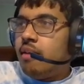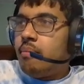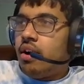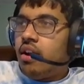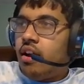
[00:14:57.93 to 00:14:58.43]

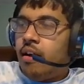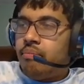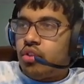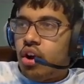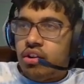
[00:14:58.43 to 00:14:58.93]
But
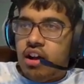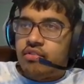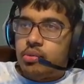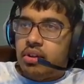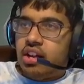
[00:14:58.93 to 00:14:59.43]
um, Congo
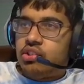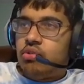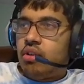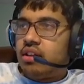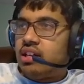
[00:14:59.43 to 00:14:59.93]
has to play against
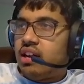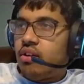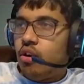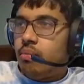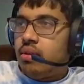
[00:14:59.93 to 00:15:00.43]
Uganda at
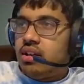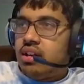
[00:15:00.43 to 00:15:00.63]
home.